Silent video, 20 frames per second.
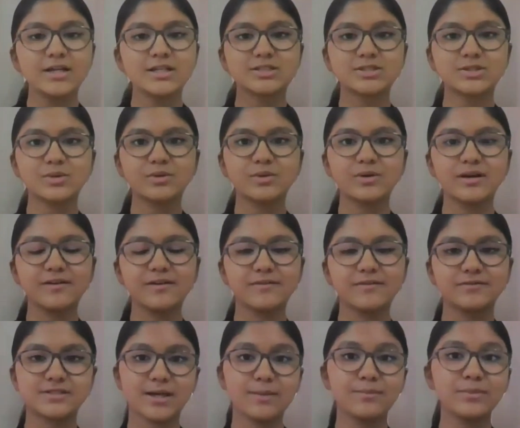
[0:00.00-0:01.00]
So
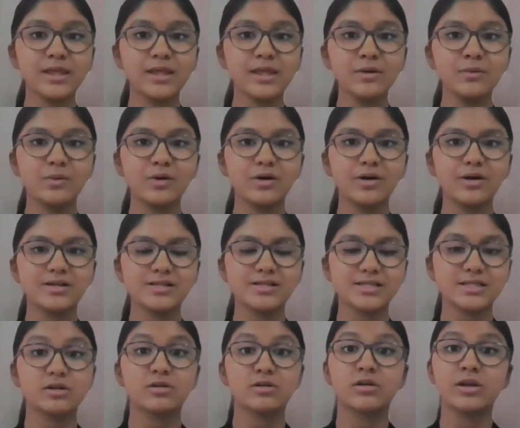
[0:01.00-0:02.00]
if something was
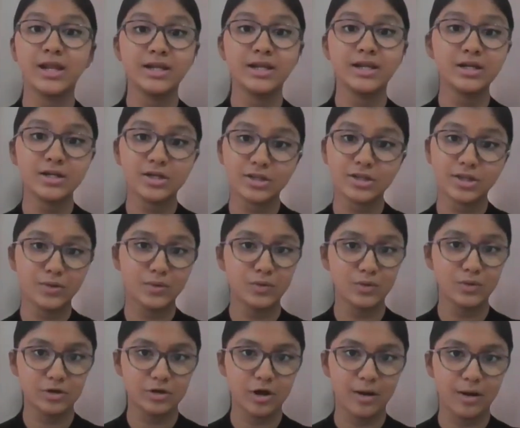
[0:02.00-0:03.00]
related to the whole
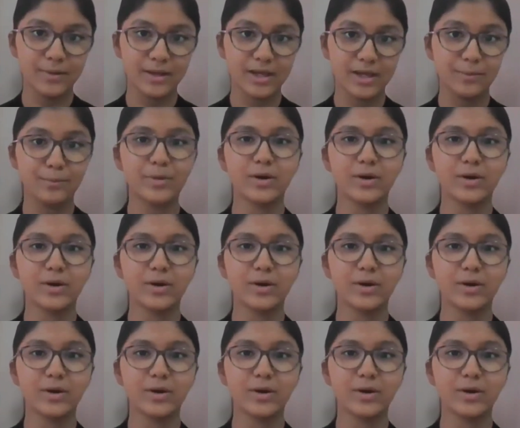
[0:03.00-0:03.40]
topic,